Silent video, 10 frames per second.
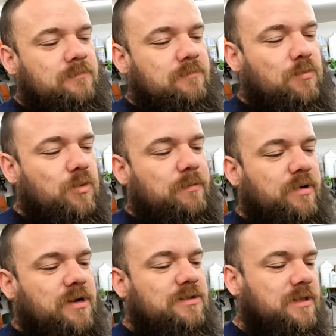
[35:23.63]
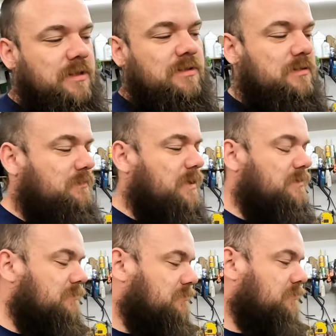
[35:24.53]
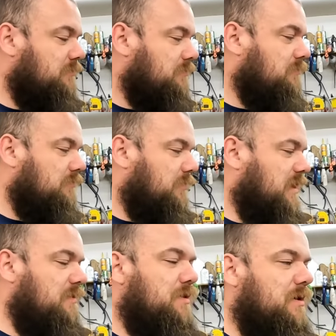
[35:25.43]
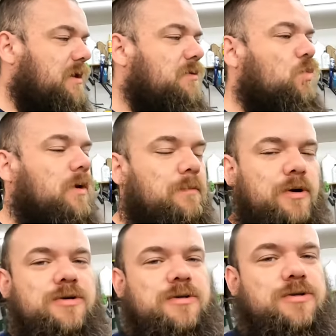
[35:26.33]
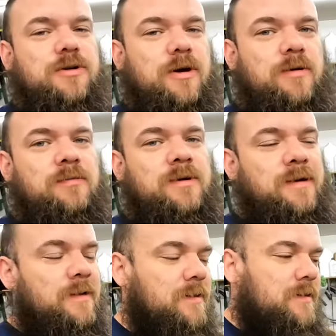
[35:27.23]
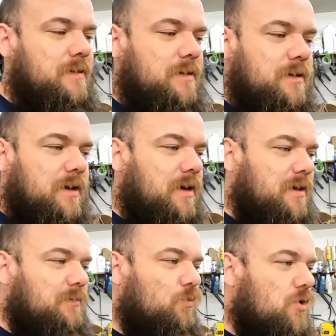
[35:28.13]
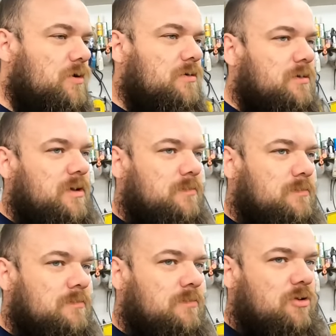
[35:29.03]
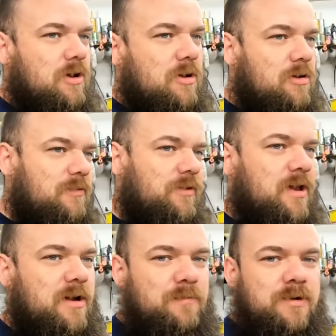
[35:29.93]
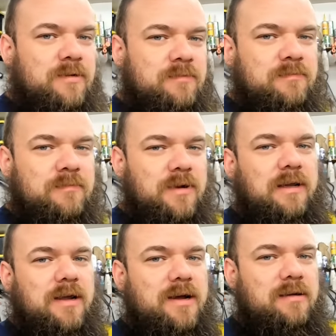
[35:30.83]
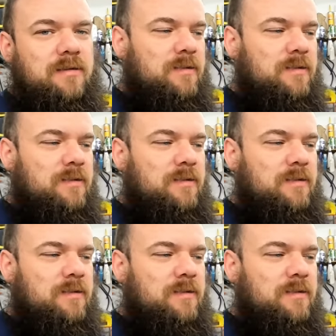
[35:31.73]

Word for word: more projects than anybody, any one person should own. And I would work on them off camera a lot.